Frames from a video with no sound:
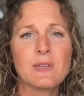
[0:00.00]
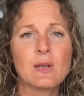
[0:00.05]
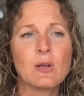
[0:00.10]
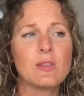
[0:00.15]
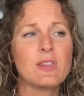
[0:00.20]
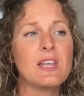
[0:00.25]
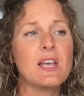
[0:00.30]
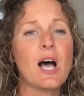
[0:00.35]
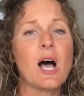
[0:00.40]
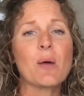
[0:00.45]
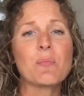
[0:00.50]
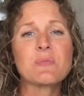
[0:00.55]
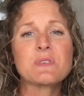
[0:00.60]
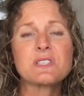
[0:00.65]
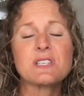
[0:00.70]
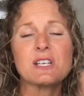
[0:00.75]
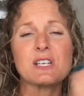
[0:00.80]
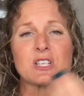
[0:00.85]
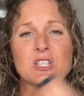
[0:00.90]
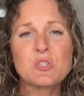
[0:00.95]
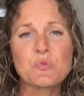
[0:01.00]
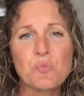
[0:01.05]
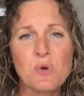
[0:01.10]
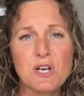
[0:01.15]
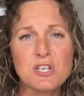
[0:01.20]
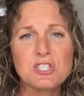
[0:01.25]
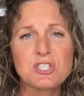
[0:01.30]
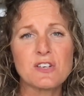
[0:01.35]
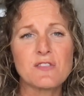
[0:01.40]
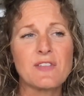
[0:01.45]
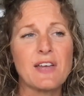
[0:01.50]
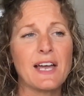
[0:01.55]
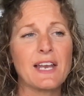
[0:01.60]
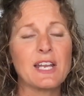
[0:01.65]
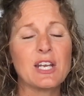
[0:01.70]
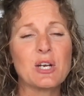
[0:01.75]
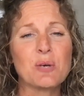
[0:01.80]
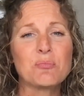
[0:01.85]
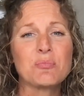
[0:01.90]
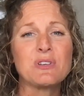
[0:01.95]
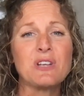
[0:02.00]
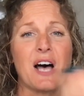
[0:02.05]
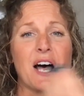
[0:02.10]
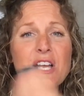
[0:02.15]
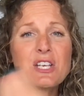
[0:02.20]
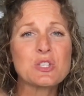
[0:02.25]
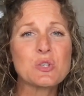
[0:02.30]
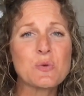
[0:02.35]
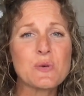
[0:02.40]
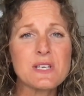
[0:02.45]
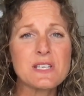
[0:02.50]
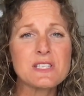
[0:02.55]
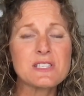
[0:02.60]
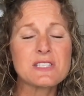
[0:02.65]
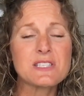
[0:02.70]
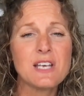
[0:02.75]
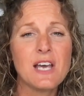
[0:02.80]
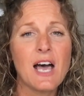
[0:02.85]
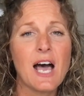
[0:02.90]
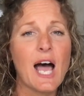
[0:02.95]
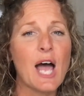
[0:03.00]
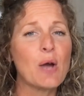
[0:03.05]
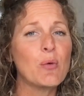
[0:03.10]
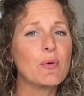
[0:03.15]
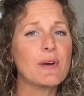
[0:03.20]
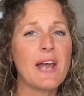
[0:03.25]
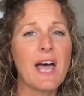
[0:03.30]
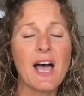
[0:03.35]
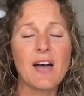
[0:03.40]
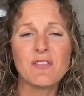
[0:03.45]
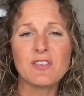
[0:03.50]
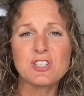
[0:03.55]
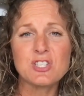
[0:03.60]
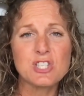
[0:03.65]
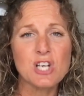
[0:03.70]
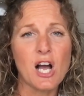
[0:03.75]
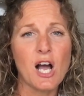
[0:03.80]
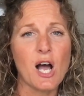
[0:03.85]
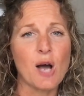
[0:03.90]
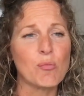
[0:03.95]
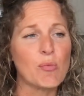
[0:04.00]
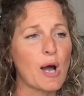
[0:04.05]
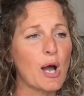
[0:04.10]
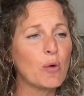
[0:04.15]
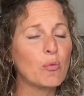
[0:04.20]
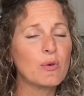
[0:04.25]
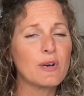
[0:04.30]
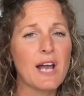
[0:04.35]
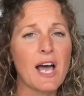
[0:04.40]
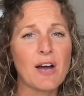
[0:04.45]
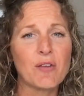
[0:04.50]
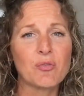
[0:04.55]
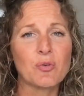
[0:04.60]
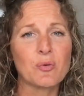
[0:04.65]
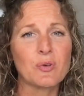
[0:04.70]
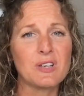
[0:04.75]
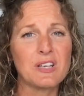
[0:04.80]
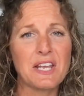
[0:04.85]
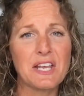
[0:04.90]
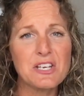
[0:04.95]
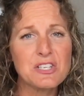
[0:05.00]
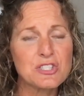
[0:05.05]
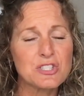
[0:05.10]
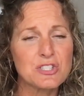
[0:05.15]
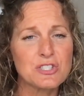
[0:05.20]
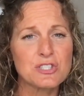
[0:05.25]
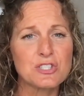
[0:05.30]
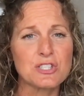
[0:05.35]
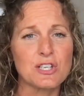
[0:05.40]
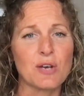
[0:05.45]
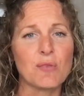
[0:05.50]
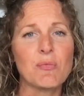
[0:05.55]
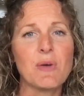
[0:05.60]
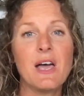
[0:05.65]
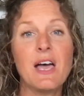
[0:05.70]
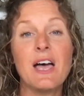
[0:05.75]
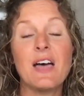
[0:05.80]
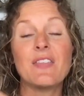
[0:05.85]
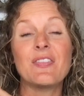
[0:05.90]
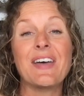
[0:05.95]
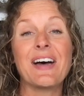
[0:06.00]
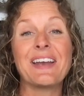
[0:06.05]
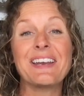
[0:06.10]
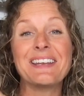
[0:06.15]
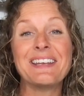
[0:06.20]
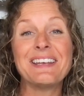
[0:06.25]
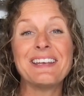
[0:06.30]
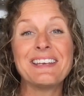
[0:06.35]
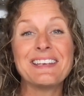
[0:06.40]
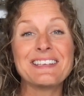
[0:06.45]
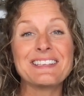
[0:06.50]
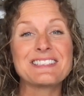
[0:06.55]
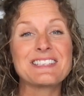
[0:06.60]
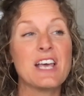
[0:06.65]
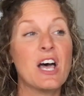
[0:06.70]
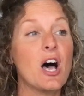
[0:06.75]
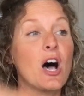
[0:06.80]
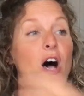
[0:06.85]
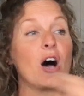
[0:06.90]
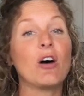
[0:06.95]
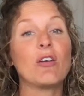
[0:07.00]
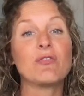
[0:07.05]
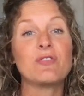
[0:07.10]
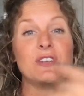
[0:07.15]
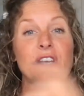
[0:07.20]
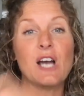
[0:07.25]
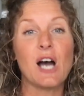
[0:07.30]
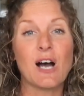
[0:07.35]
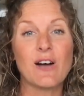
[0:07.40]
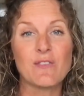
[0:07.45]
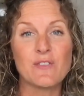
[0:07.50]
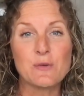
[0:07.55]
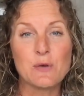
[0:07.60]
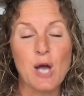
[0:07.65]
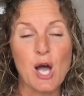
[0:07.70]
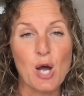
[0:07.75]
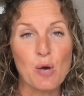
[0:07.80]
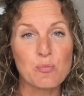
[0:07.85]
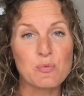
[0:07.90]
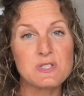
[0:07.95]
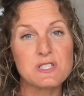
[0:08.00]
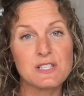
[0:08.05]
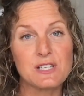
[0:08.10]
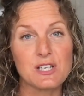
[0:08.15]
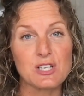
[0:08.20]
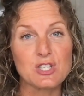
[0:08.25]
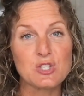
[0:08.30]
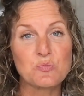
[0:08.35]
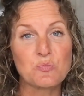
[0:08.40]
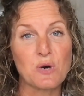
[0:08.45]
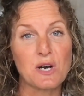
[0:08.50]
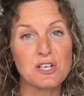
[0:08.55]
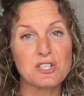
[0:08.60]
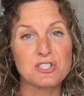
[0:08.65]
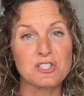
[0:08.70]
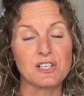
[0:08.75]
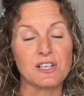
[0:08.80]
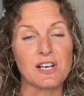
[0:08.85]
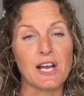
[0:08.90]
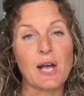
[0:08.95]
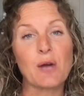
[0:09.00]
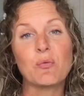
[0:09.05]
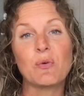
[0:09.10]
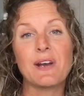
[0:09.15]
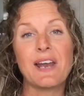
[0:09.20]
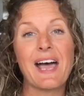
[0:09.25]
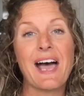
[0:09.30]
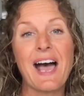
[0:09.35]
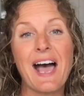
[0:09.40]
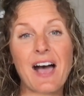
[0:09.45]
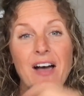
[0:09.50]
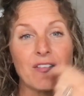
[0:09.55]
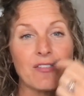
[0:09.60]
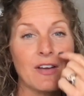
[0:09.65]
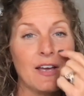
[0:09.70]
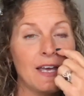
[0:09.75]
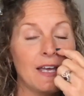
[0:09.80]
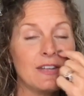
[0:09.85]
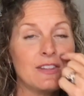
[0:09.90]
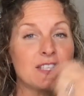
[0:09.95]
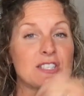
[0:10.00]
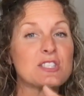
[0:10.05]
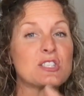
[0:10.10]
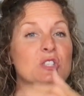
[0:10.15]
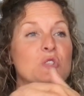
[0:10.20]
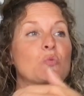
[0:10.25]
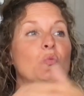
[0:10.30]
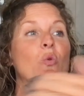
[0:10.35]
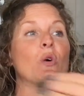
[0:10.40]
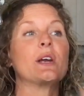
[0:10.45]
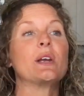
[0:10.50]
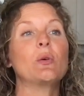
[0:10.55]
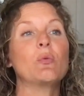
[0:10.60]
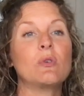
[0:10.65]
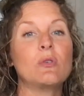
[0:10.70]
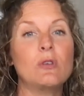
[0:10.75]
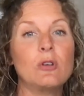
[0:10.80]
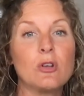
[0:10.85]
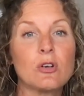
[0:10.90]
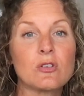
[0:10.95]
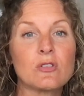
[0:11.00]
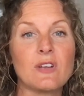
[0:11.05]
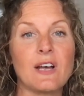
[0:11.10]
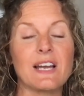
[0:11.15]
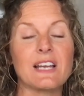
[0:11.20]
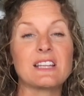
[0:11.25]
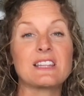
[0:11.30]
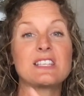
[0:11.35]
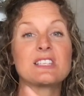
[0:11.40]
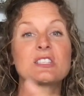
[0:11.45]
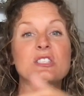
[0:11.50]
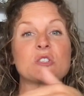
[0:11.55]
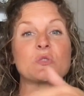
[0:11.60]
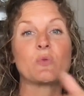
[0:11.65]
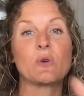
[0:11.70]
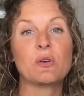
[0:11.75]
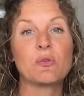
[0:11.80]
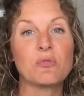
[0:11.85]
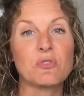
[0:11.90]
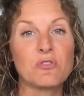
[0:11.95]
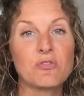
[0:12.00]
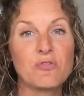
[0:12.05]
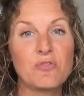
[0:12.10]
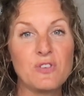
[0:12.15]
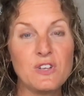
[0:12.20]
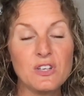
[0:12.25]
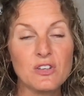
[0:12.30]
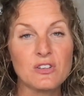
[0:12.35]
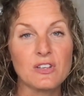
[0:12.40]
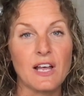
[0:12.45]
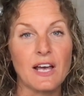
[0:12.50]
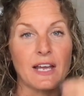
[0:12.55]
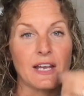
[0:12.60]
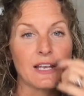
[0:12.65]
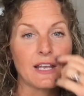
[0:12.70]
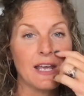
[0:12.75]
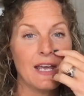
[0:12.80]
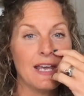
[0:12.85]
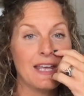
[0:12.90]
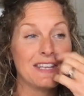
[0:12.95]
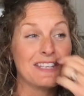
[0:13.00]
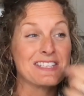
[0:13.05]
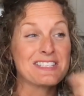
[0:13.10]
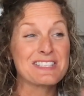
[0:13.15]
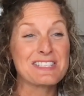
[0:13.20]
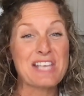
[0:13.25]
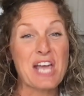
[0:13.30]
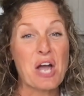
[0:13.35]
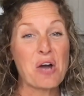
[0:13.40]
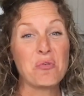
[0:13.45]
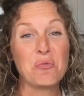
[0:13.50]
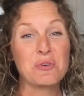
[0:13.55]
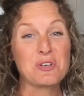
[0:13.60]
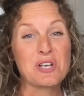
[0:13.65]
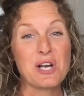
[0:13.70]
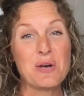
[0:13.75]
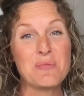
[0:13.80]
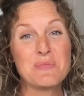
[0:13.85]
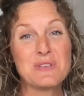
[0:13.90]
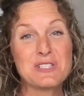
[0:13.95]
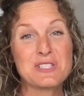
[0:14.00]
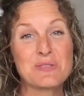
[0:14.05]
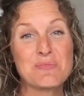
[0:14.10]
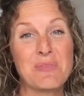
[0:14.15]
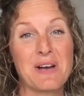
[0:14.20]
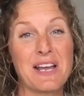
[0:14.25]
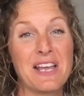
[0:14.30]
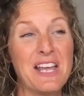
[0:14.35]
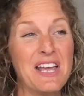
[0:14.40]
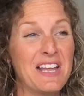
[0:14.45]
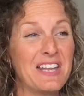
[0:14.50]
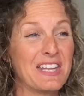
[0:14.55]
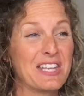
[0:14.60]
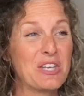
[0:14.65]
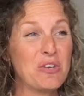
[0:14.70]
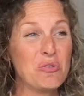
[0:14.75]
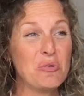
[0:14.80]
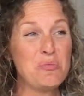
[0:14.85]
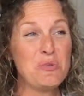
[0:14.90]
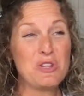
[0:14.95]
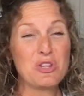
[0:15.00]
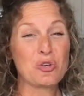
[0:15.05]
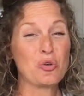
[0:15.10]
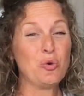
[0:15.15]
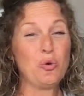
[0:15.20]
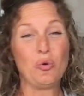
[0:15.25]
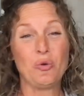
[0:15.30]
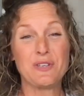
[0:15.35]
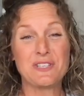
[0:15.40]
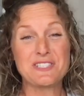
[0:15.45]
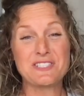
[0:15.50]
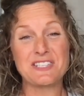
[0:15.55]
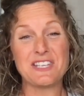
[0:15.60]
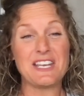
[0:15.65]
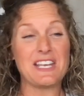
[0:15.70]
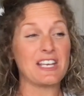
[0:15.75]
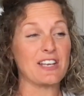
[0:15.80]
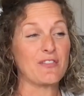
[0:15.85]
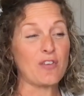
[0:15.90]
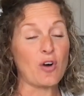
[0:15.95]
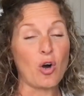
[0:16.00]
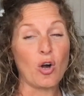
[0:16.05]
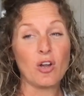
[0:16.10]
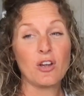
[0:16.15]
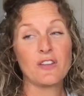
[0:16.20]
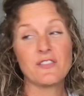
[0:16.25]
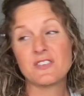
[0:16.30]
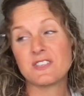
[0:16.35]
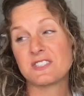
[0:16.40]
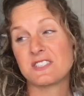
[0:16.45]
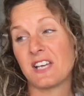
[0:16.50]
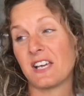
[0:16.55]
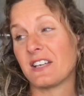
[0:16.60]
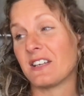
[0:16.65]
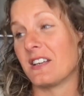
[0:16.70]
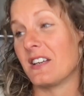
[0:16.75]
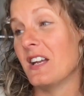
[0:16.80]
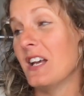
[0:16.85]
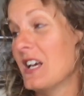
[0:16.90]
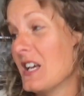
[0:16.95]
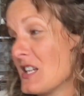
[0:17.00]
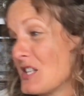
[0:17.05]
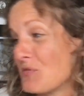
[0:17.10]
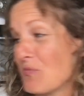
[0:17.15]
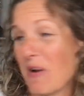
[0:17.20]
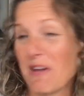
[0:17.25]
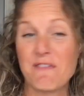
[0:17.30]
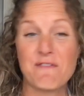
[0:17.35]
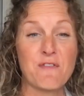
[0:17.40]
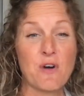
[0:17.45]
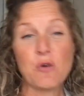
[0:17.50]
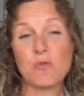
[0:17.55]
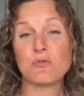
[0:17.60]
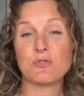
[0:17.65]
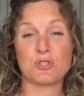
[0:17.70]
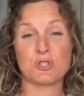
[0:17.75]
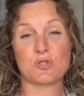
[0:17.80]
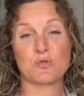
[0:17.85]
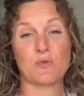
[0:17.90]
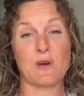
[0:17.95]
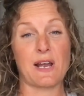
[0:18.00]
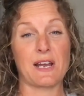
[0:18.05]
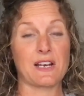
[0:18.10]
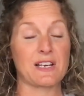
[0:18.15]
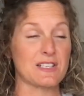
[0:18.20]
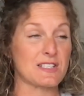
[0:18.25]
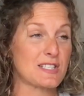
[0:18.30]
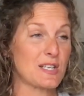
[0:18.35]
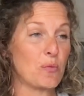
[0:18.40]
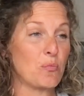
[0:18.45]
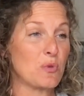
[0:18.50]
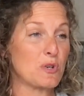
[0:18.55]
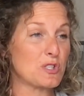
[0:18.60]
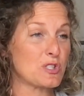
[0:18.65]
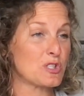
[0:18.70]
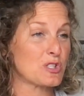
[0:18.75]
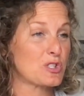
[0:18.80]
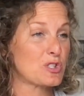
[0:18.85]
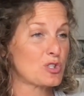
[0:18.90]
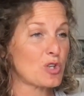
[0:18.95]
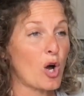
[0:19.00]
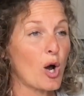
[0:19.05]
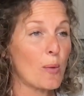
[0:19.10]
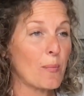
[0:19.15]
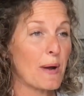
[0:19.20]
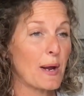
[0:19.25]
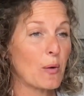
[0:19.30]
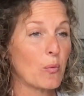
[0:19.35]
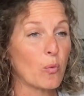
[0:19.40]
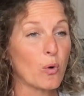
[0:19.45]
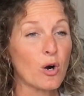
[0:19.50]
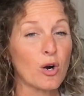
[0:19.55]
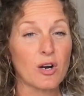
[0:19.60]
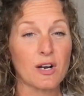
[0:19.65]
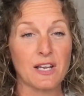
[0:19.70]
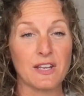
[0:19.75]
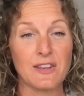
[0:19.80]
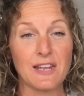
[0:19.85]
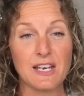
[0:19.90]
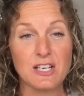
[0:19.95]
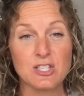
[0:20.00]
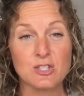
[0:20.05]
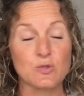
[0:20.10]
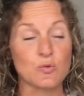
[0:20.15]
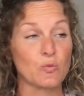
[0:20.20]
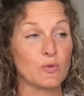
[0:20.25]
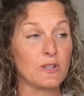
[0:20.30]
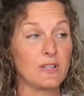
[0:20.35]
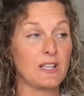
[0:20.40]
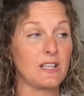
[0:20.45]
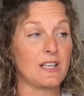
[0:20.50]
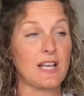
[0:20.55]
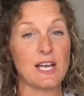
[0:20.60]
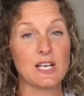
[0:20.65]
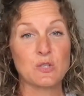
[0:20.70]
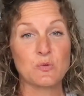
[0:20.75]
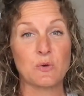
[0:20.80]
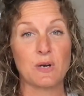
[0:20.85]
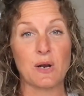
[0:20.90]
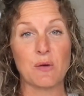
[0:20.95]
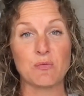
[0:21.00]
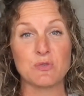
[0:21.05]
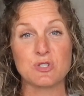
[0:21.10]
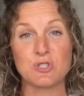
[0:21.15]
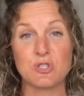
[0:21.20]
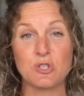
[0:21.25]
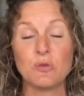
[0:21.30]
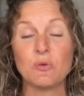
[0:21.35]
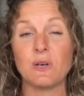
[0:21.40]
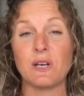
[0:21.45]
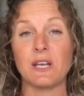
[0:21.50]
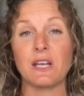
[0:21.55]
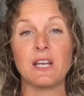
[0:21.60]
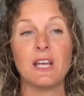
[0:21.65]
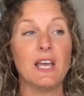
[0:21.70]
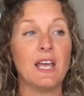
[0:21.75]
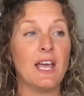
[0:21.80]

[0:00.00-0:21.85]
The opposite expression of that, in a plot twist, I would have a job. I would have a relationship that is of the opposite expression. I would have, this is what it would look like. This is what it would feel like. This is how it would come into my, like it would be the coolest thing if all of a sudden my phone just rang because someone just saw my work and they just really liked what I was doing.